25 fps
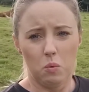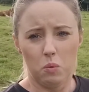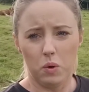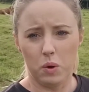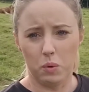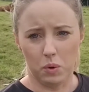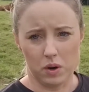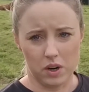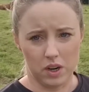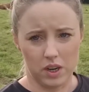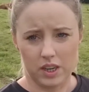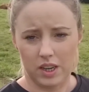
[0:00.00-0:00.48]

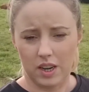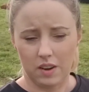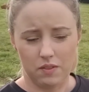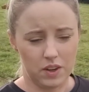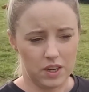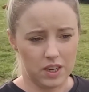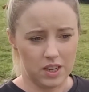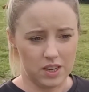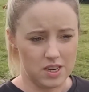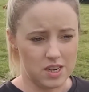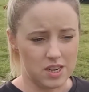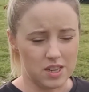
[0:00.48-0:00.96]
we weren't
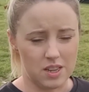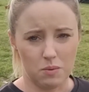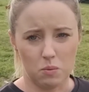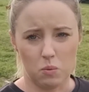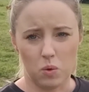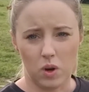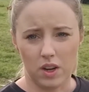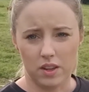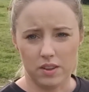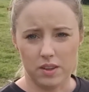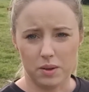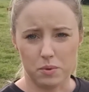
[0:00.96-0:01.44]
giving it to
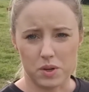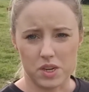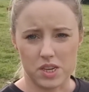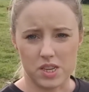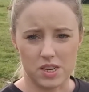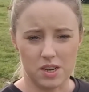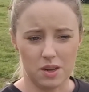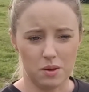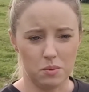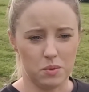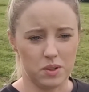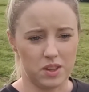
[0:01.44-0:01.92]
them while they were
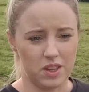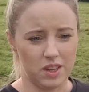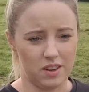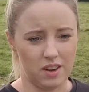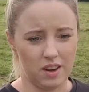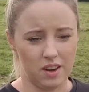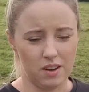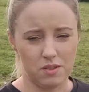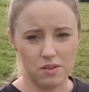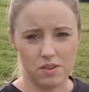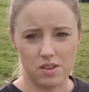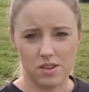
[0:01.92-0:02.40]
still with the
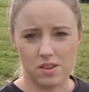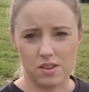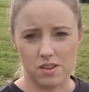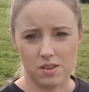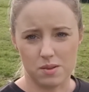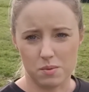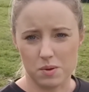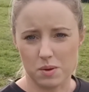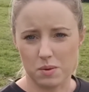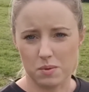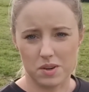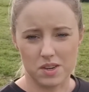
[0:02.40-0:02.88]
cows
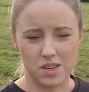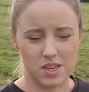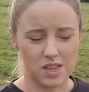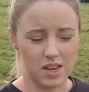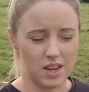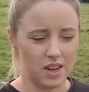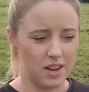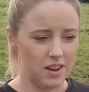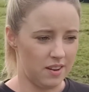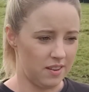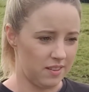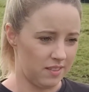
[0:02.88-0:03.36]
because we were
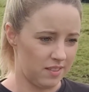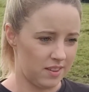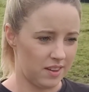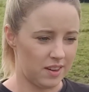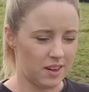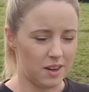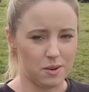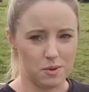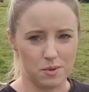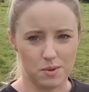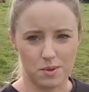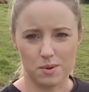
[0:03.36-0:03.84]
saying the
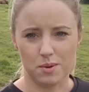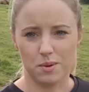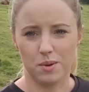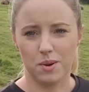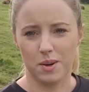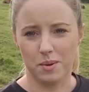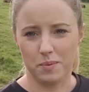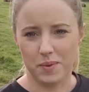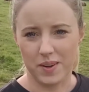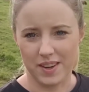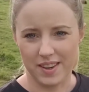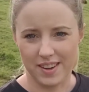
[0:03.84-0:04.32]
cows would
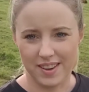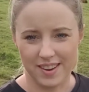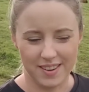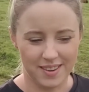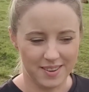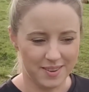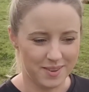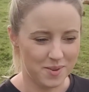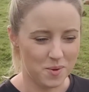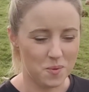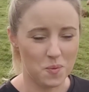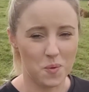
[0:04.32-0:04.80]
only be
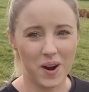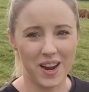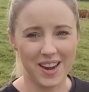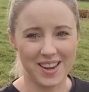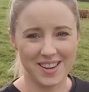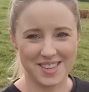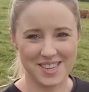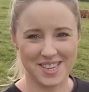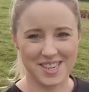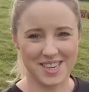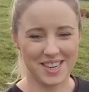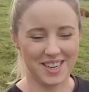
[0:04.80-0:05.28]

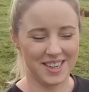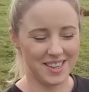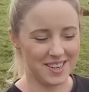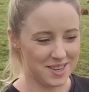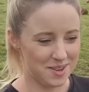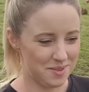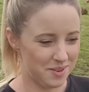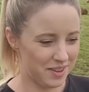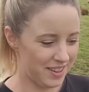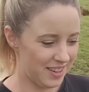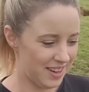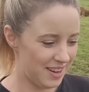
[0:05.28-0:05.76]
wasting
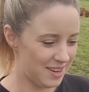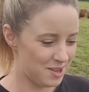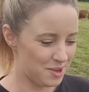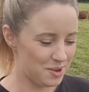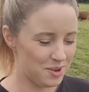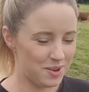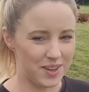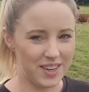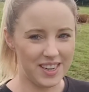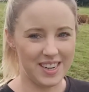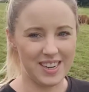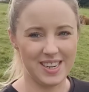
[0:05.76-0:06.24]
it when they
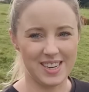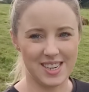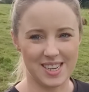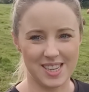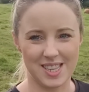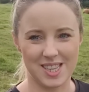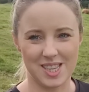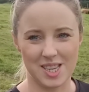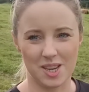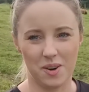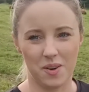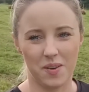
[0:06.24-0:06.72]
don't need it.
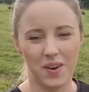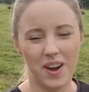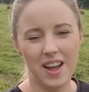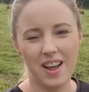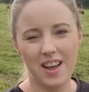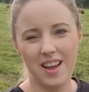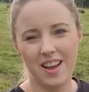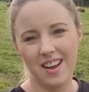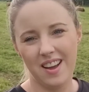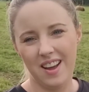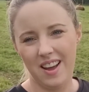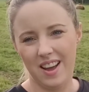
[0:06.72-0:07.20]
So
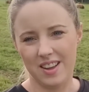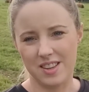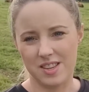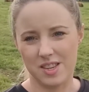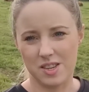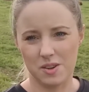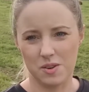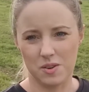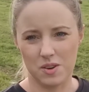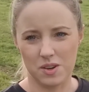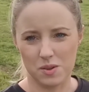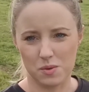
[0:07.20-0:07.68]
as
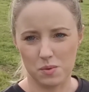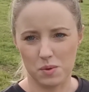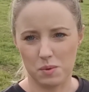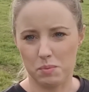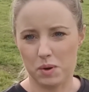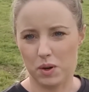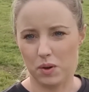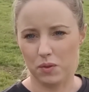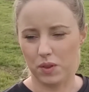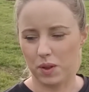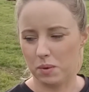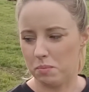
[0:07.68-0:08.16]
soon as we
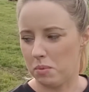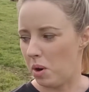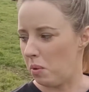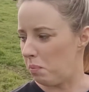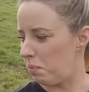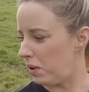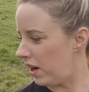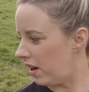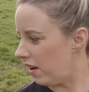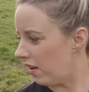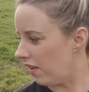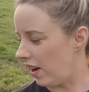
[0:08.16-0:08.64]
moved them
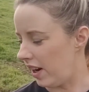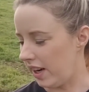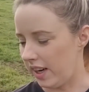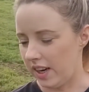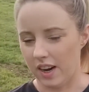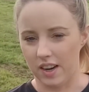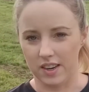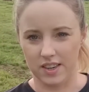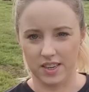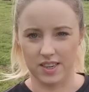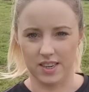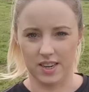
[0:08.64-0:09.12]
up here, I
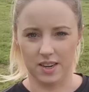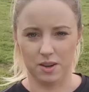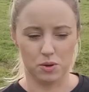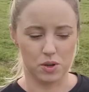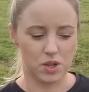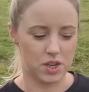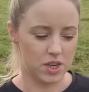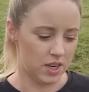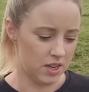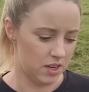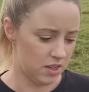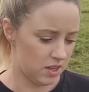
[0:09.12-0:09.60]
got it
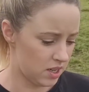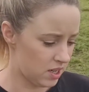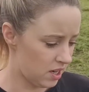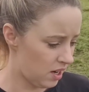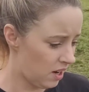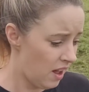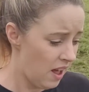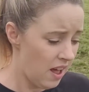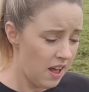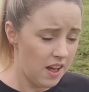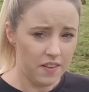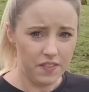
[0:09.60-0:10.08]
out, and
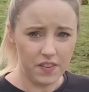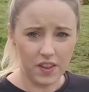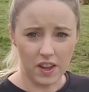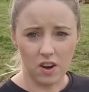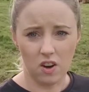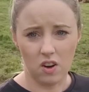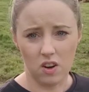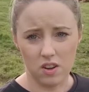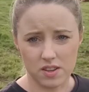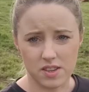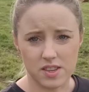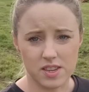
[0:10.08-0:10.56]
they
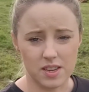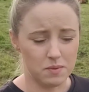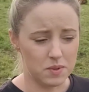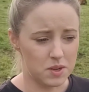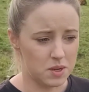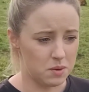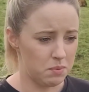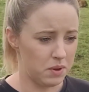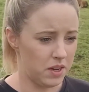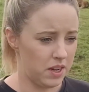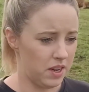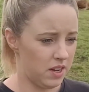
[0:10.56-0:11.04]
all seem
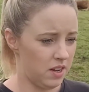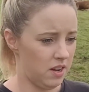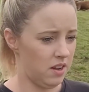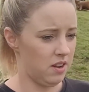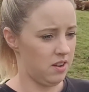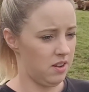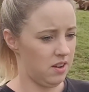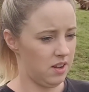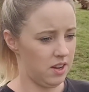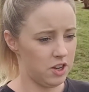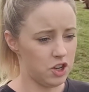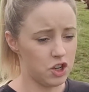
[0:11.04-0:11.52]
to be
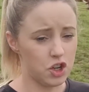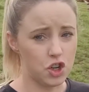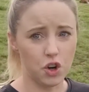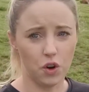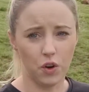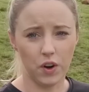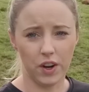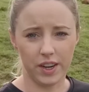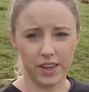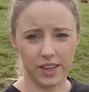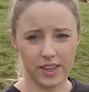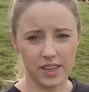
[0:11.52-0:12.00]

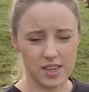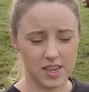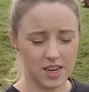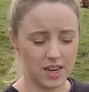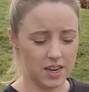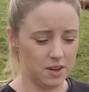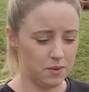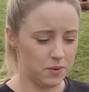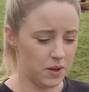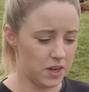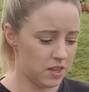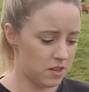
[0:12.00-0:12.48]
enjoying it
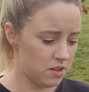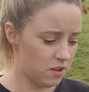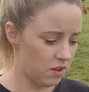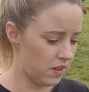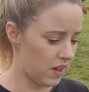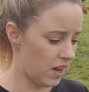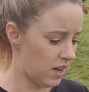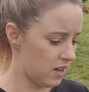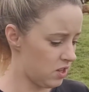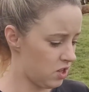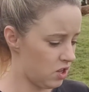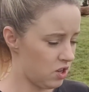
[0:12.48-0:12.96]
anyway, so
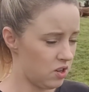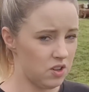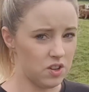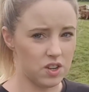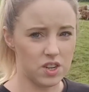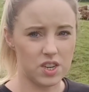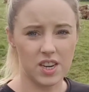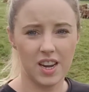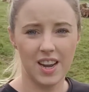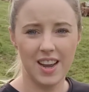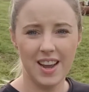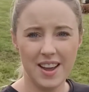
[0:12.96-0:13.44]
that's
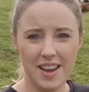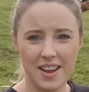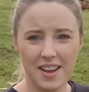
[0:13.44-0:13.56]
good.